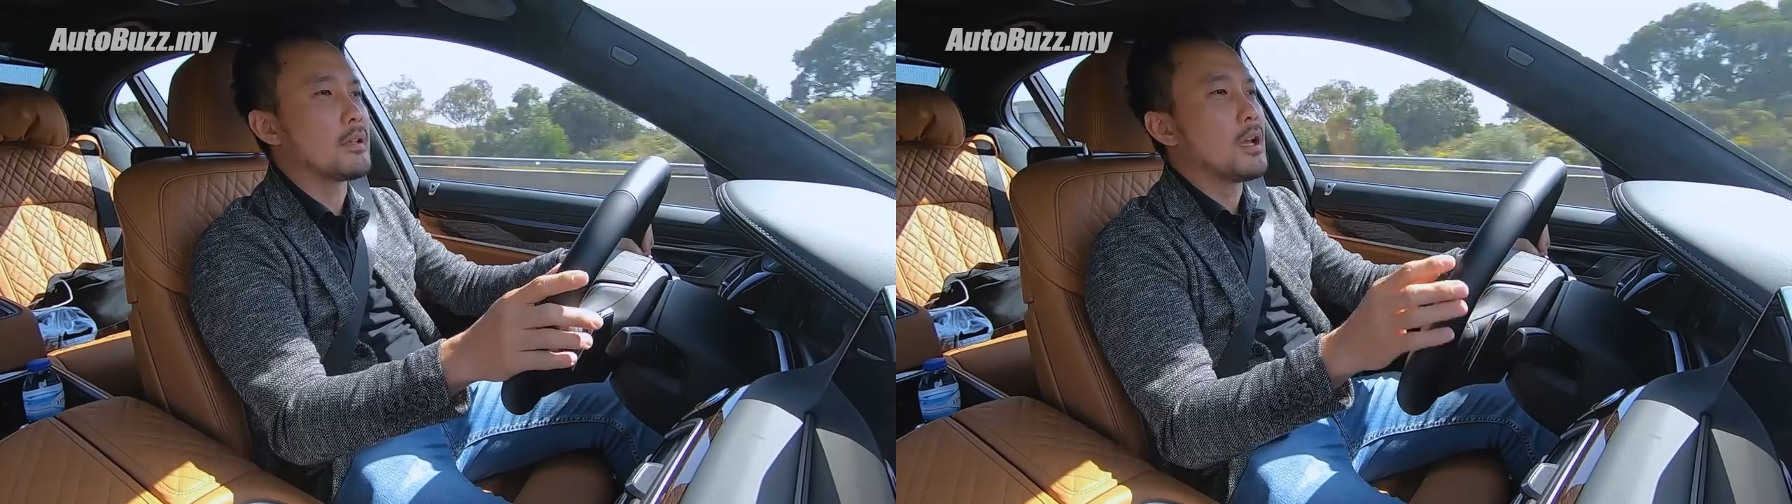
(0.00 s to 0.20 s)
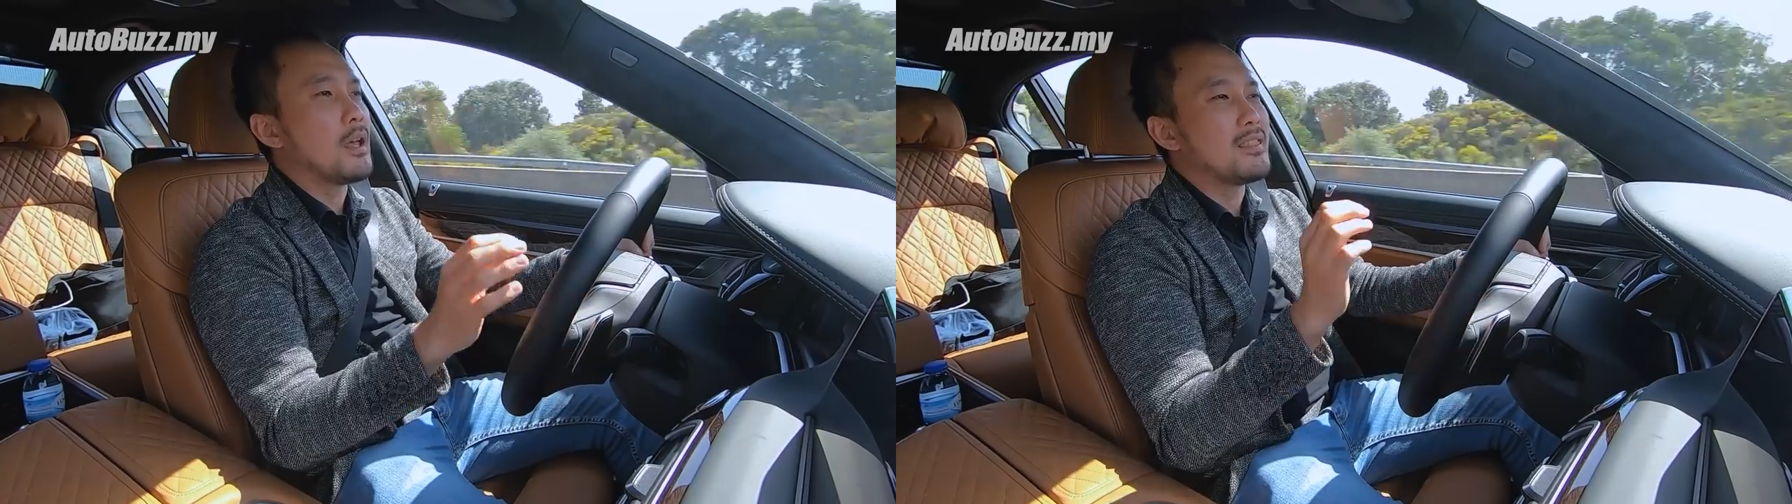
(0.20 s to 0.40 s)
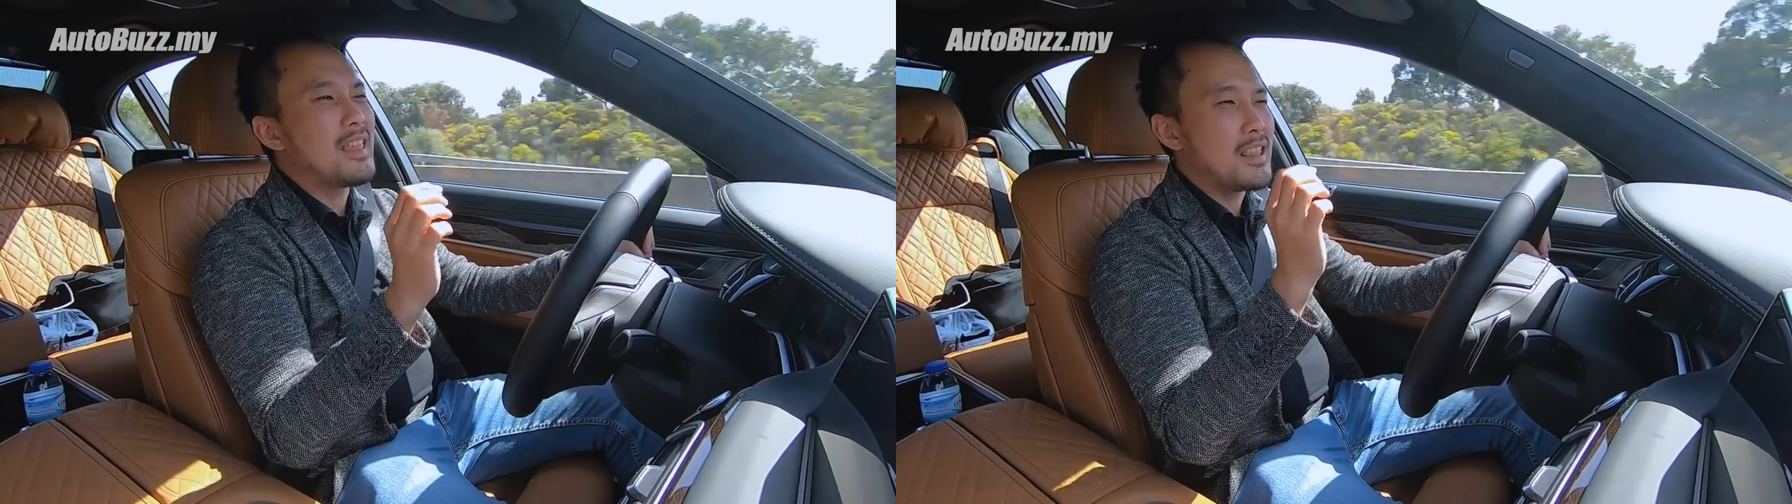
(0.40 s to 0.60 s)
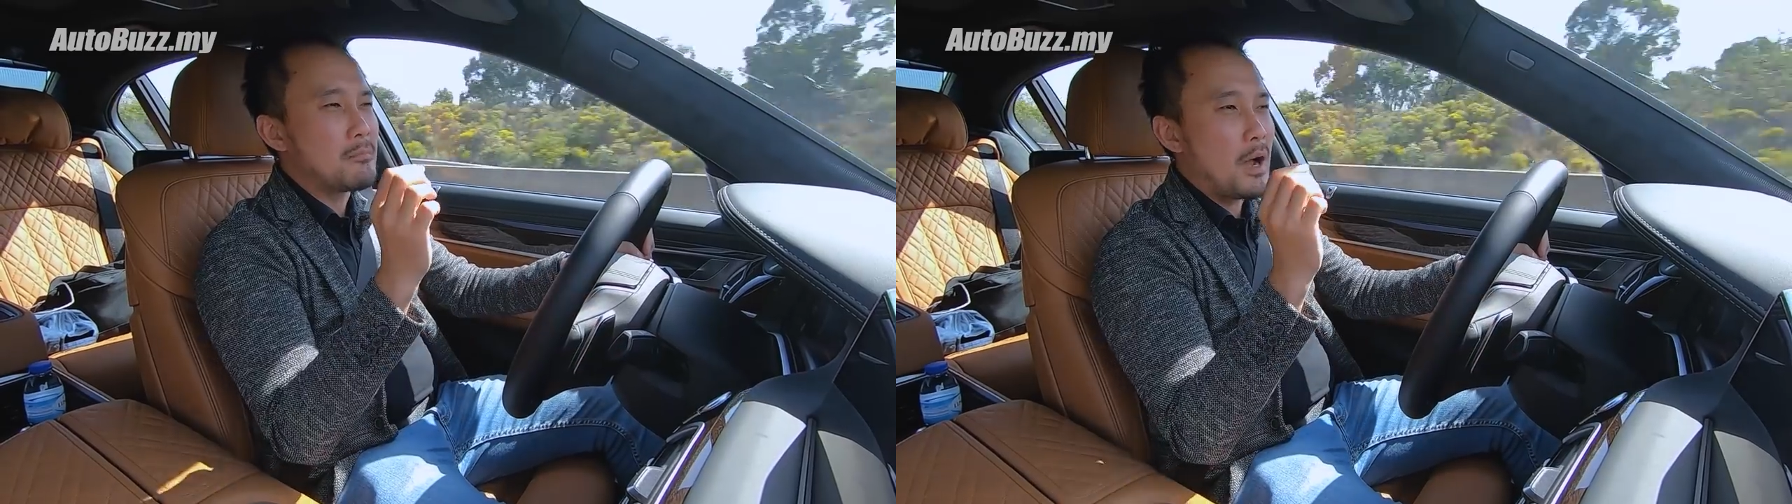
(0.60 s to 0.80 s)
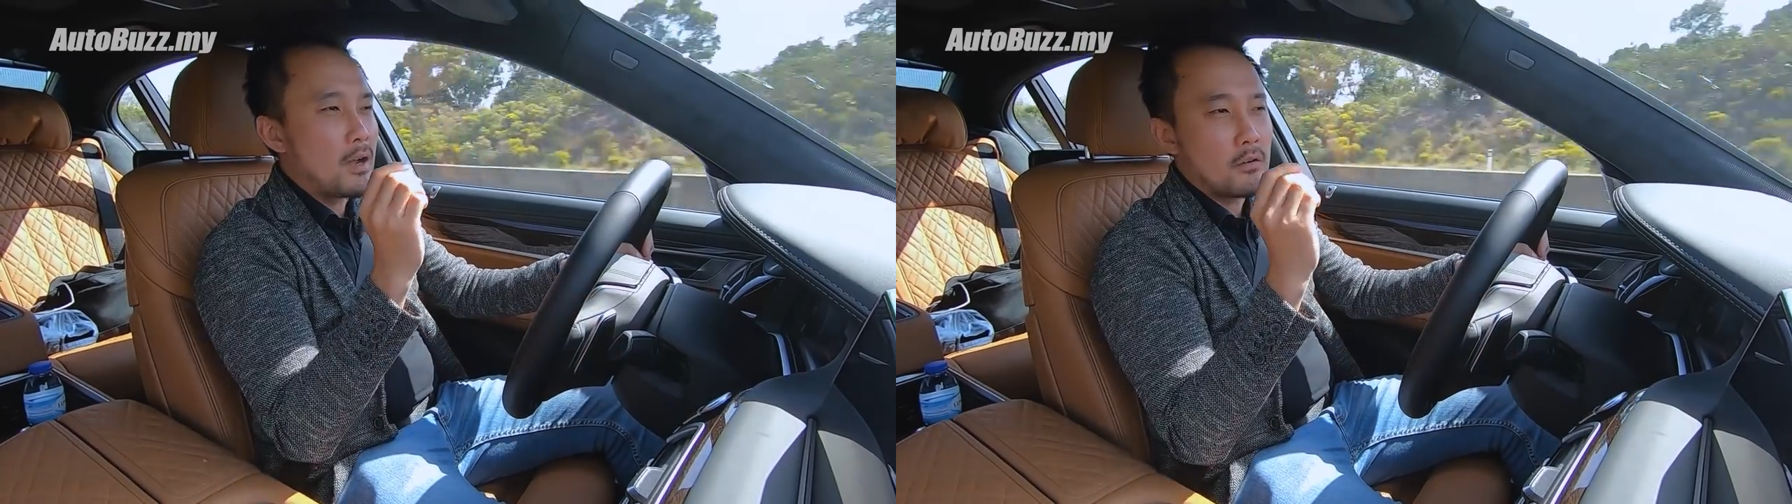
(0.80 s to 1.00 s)
but that
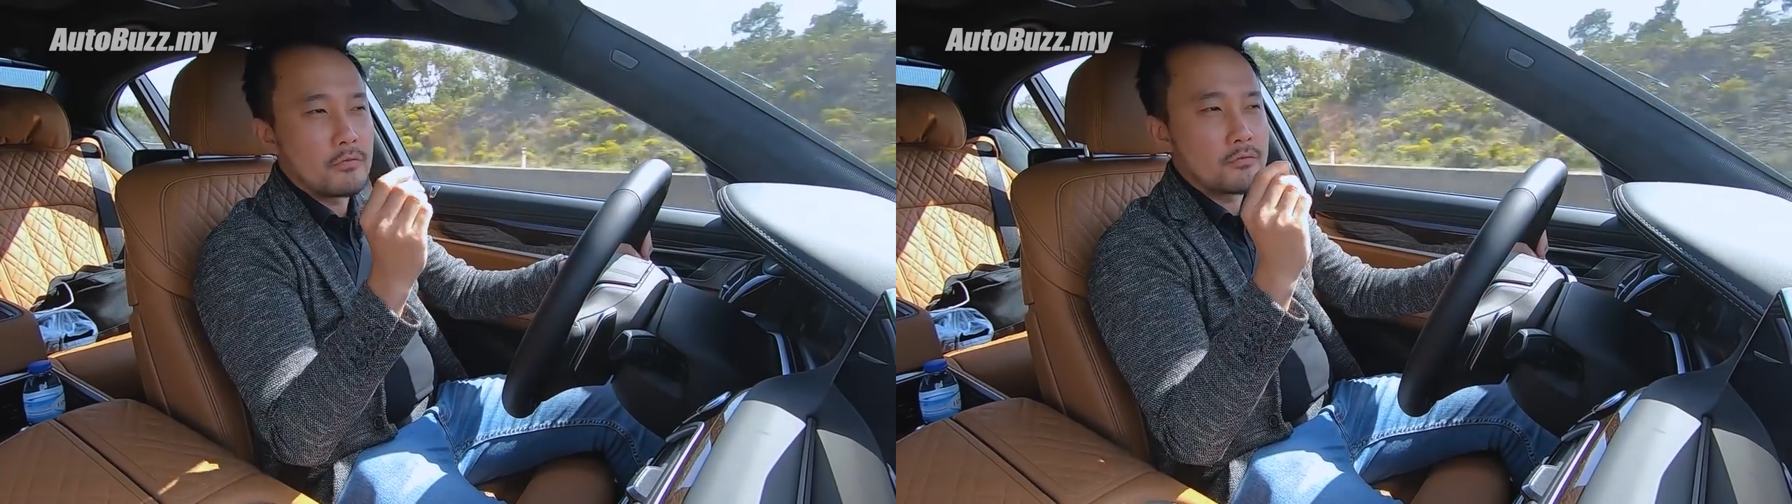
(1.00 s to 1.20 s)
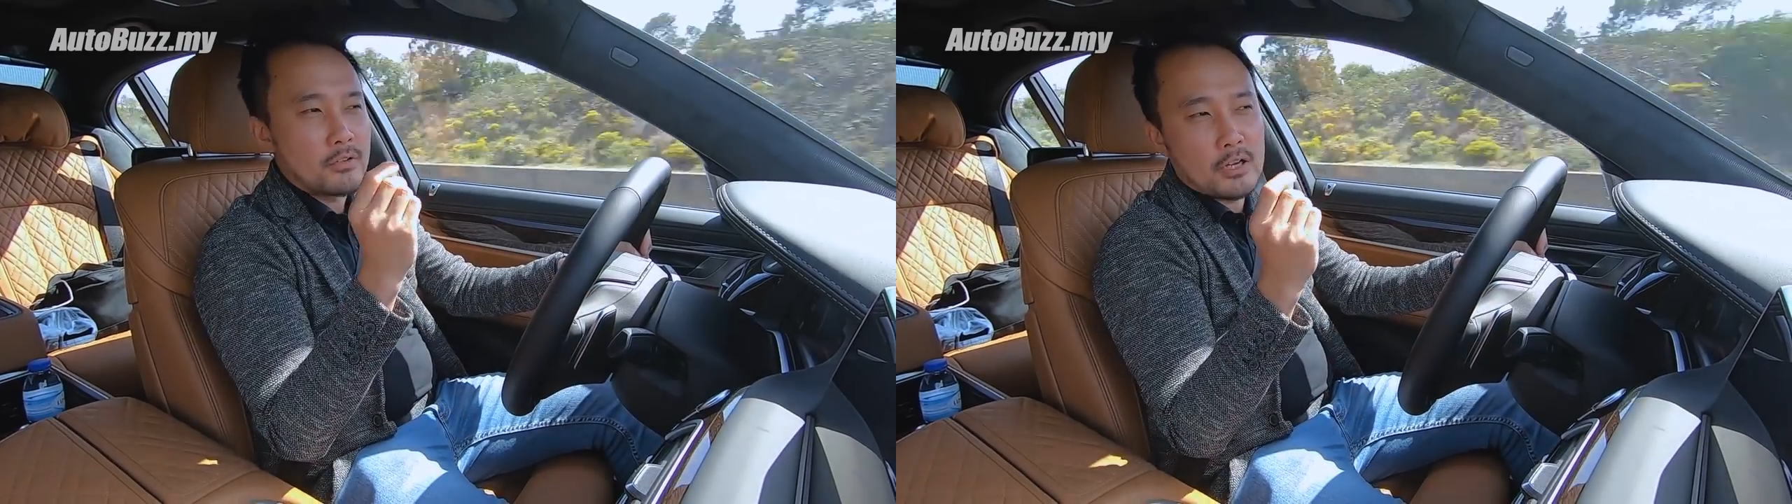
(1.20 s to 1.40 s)
part of